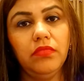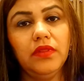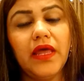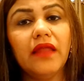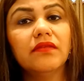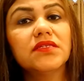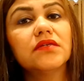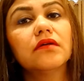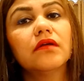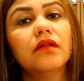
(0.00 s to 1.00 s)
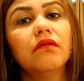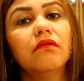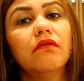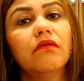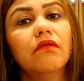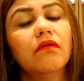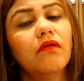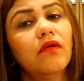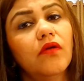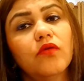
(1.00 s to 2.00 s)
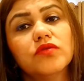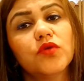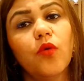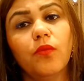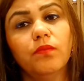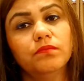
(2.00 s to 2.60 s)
than the circle close home.